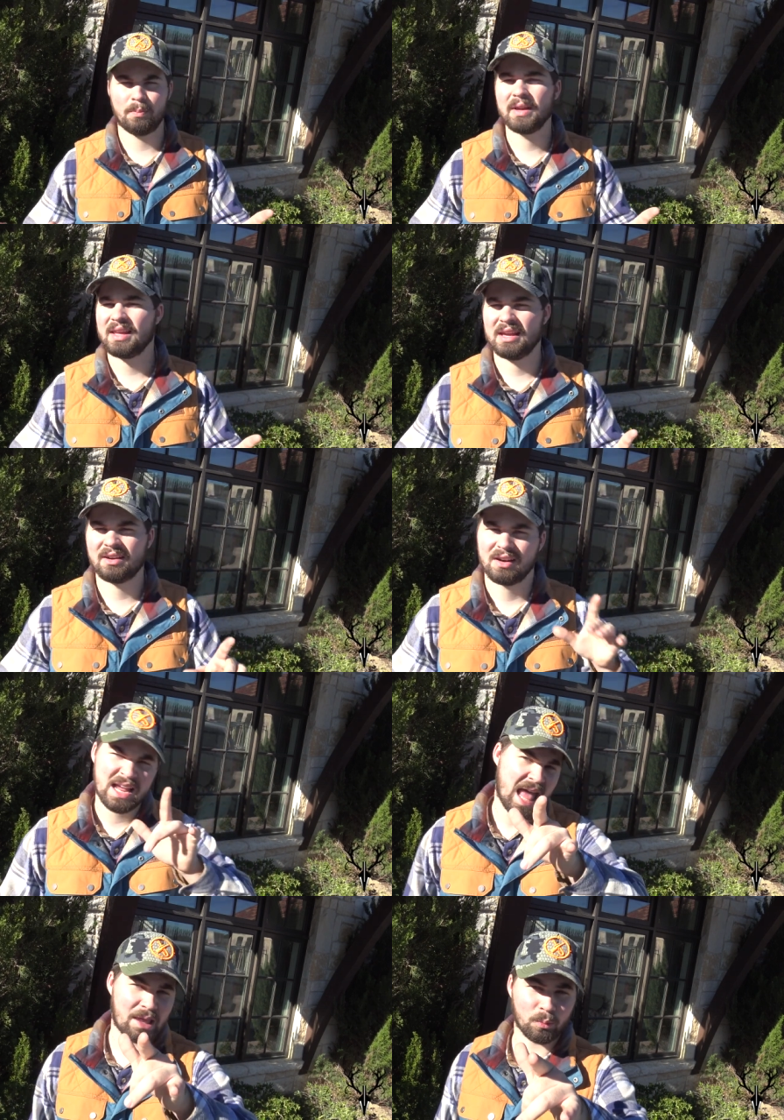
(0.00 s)
bit here,
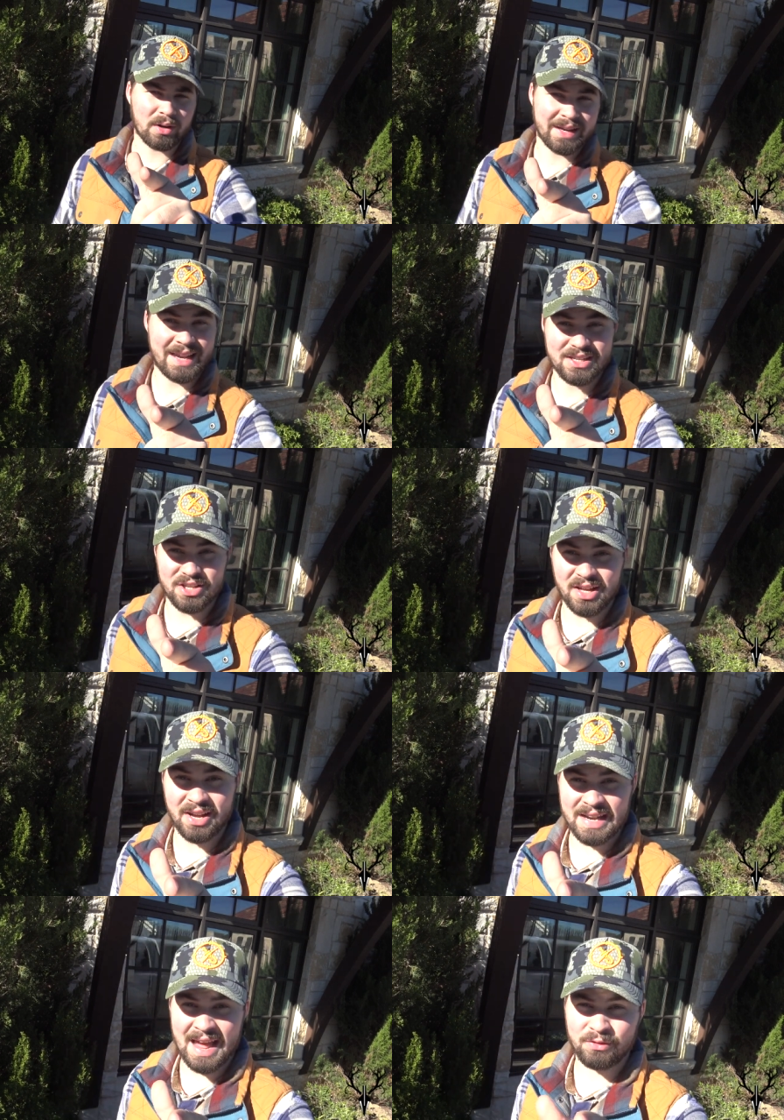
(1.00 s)
and we're gonna get into the
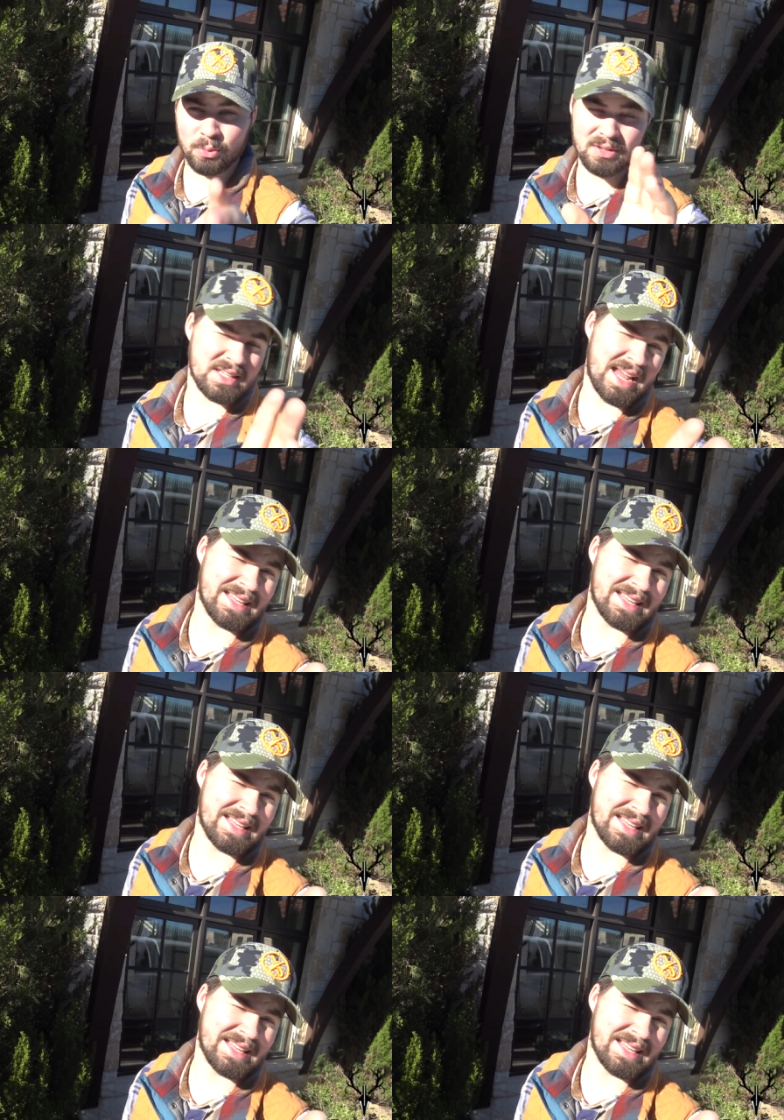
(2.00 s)
hunting afterwards.